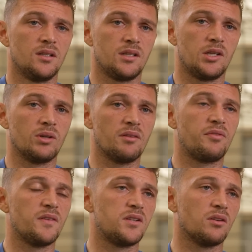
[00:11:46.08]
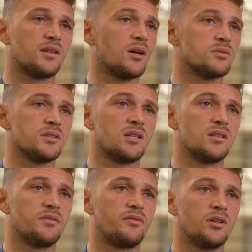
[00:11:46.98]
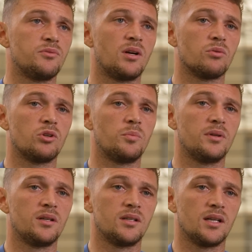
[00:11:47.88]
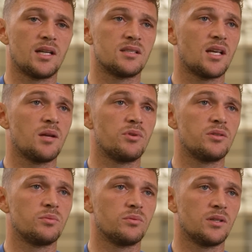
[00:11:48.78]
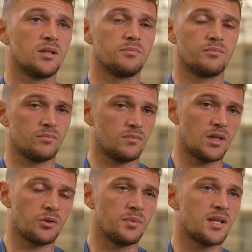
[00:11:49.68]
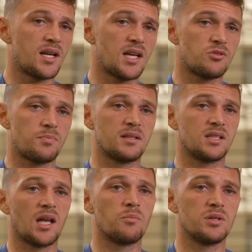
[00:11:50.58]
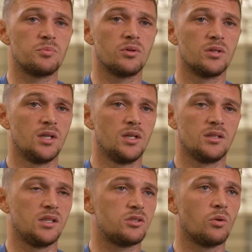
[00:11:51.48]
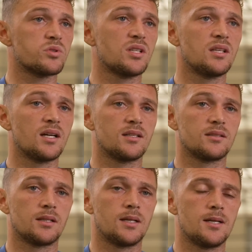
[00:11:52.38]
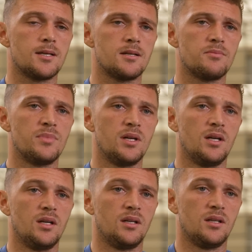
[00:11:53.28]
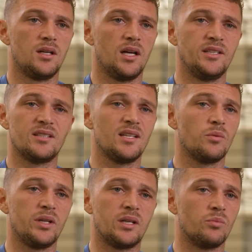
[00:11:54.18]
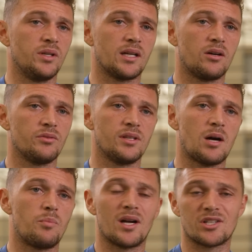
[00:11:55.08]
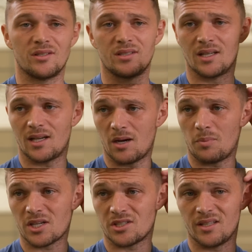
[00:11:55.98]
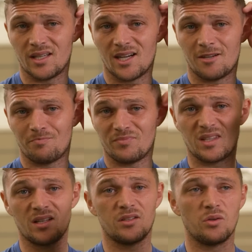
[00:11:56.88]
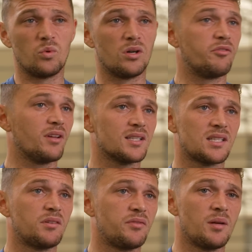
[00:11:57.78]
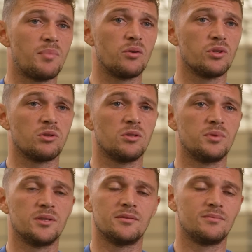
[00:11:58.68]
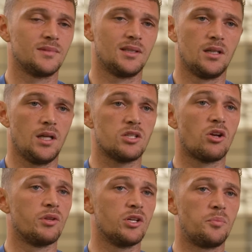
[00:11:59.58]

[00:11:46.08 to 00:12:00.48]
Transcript: You don't get 50-odd thousand there at a third round cup against Cambridge. I don't mean that in disrespect to Cambridge, but you just don't see that. And you see it week in, week out, how passionate they are. The war flags, everything about the club, and it's on the